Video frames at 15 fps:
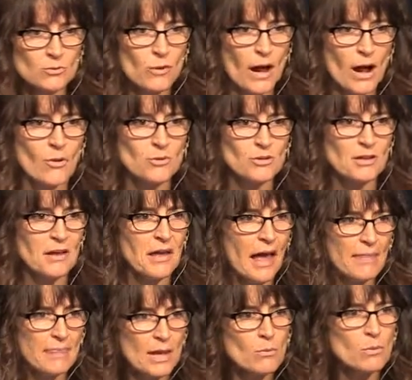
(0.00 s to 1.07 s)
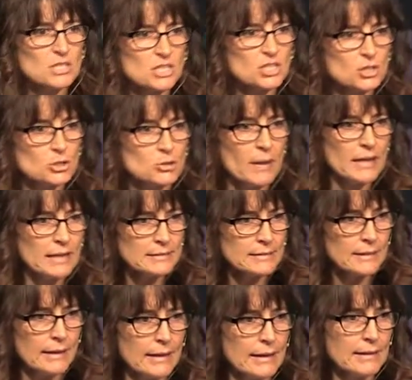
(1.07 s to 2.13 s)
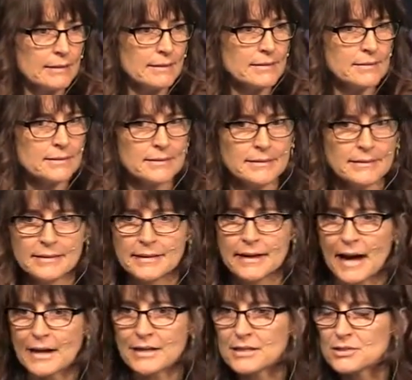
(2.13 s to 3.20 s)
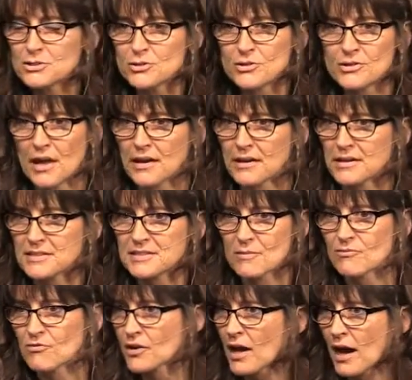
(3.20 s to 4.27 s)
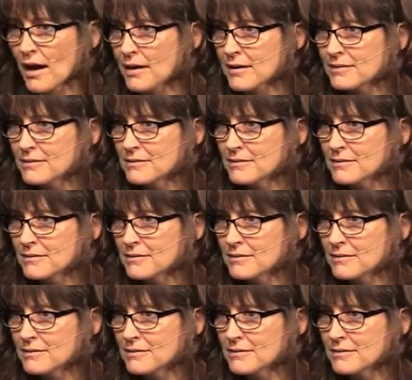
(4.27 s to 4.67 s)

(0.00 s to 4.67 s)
on ground, and they went straight in. How do you do that except for God?